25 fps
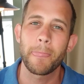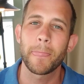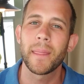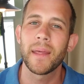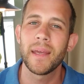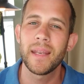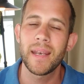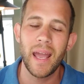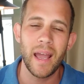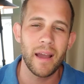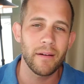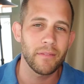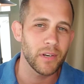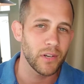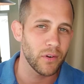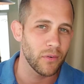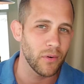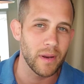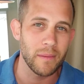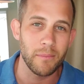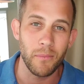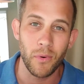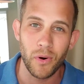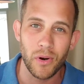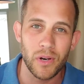and having a
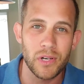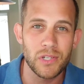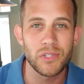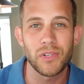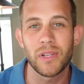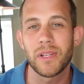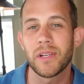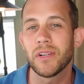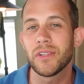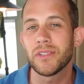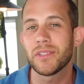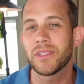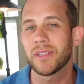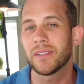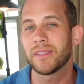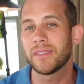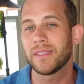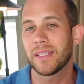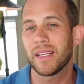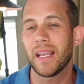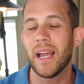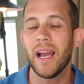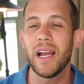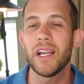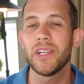great mortgage lender to
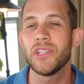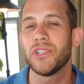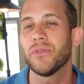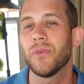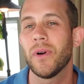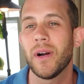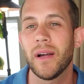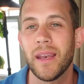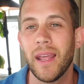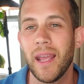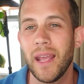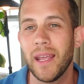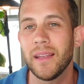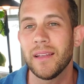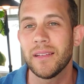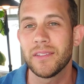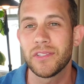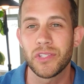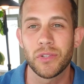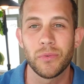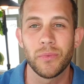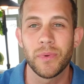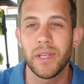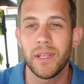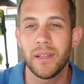guide you on, hey,
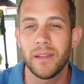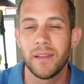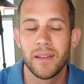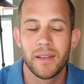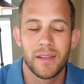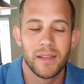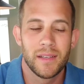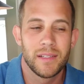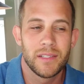should we